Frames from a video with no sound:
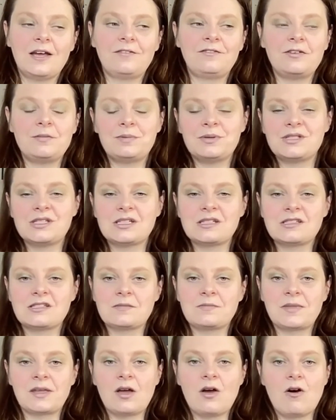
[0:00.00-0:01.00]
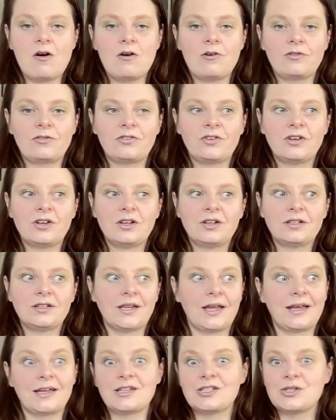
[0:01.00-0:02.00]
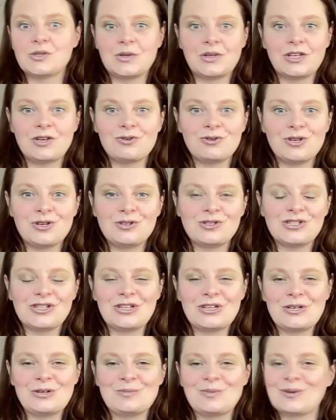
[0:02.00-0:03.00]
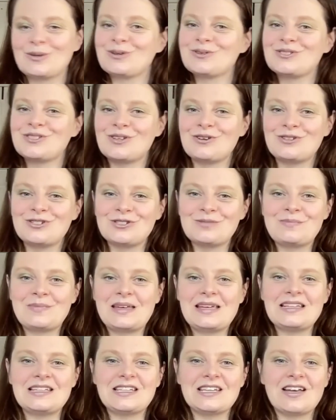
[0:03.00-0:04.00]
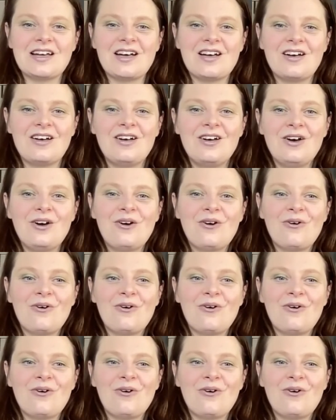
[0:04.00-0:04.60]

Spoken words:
If you're putting something off, like doing your YouTube or your social media